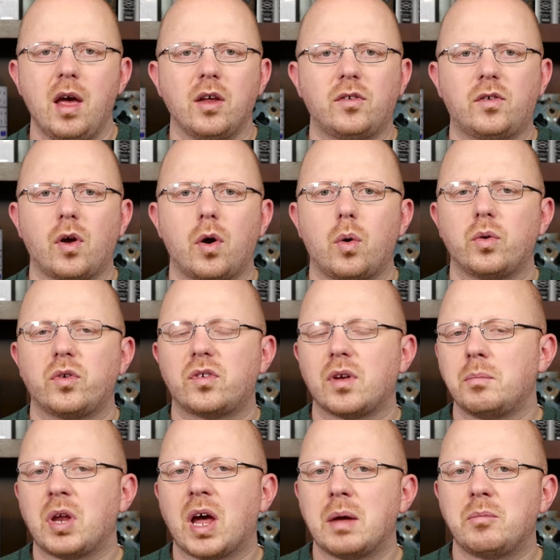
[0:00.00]
So
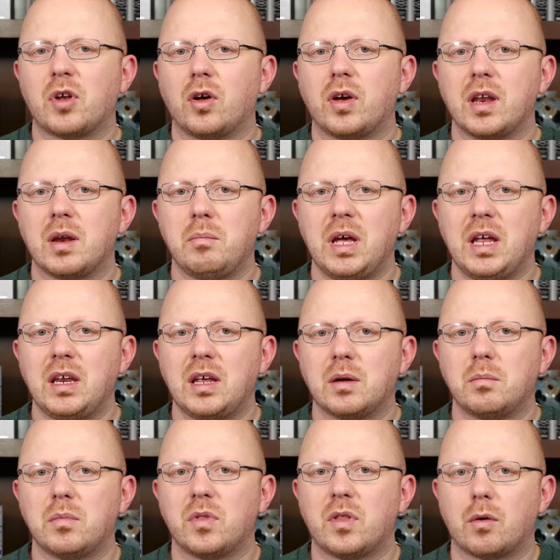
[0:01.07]
sometimes I'll get a
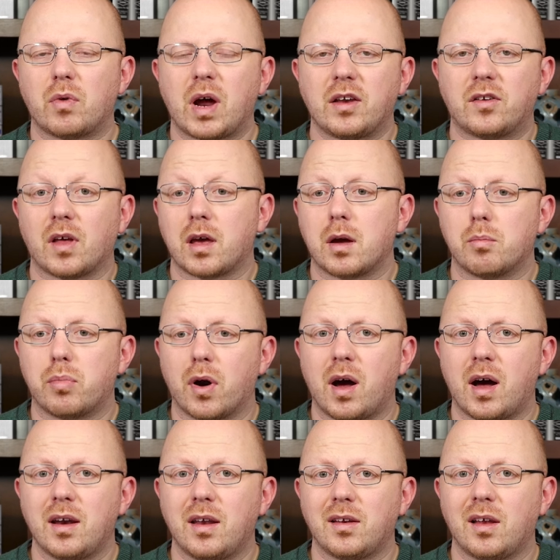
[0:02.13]
medium that writes like a
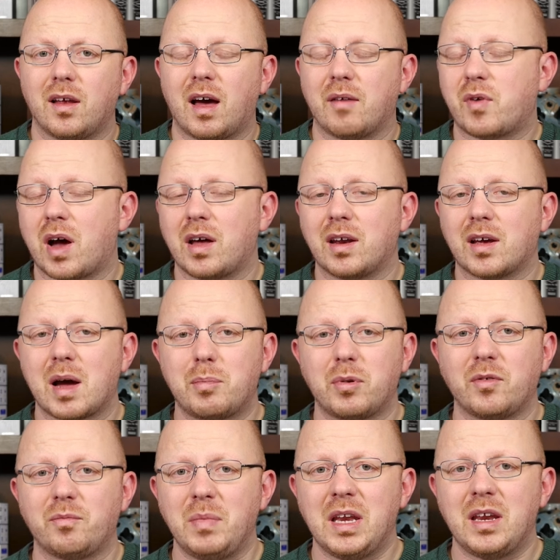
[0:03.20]
broad. I've gotten a couple
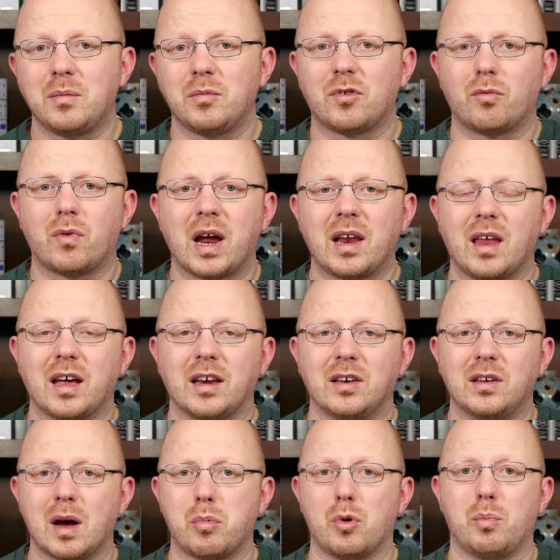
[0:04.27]
of mediums that write like
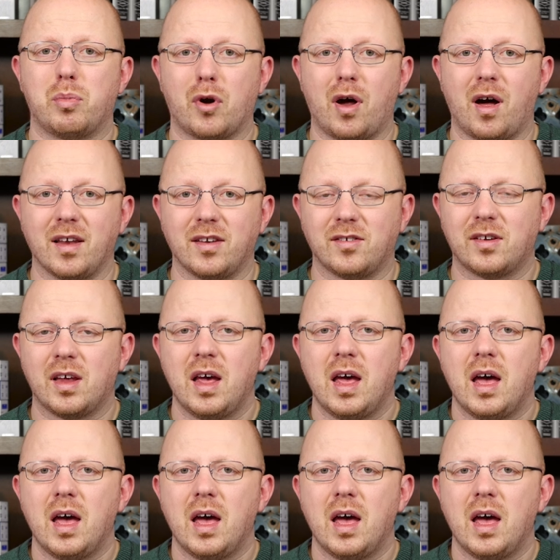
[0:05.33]
double broads.